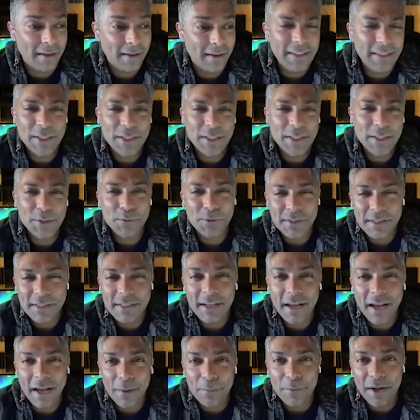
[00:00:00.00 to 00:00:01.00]
this was the
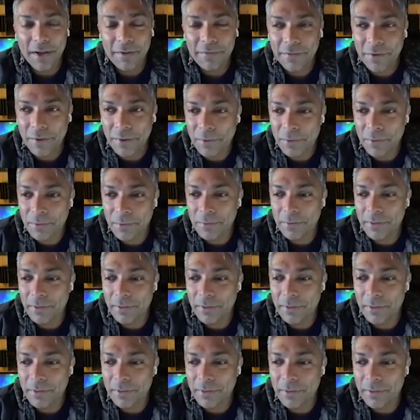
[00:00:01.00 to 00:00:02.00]
time I feel
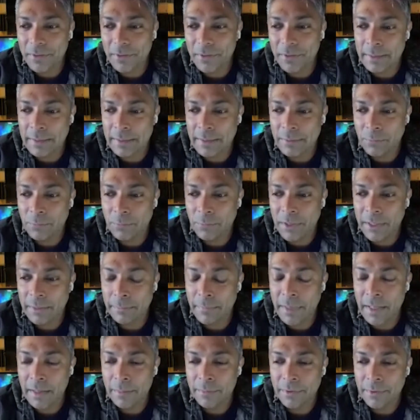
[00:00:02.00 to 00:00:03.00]
last year when
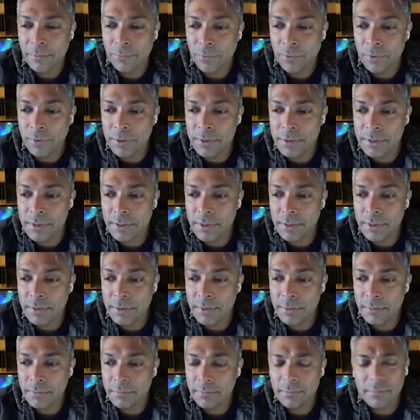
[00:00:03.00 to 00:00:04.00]
Melbourne was
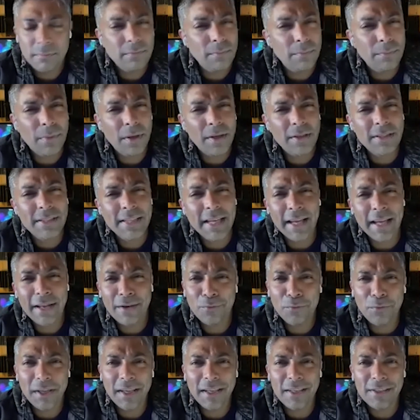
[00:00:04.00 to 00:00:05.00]
in about
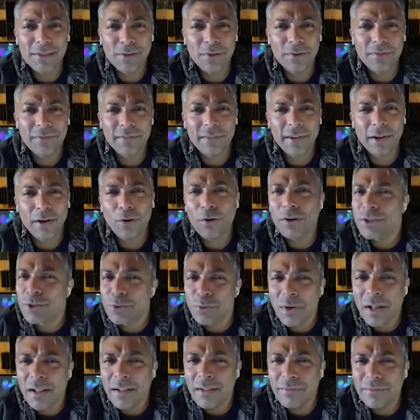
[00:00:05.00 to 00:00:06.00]
10 weeks or
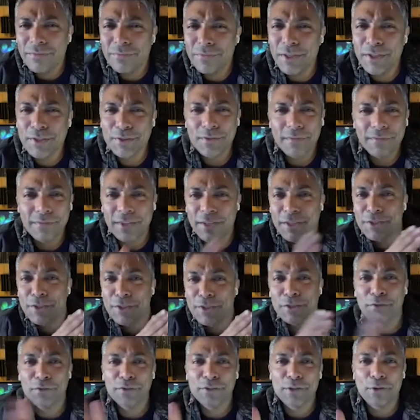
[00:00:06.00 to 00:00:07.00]
12 weeks of
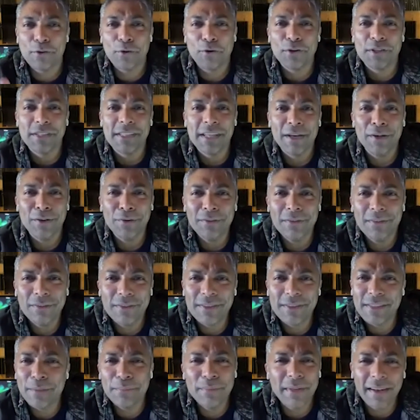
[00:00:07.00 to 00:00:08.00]
continuous lockdown
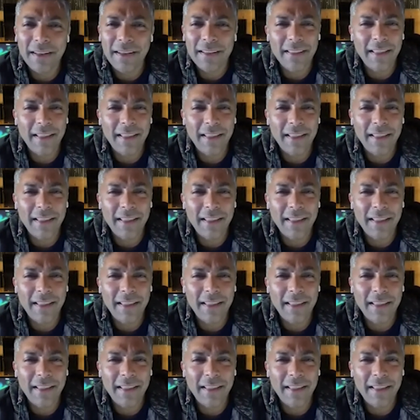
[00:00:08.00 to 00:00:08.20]
or something.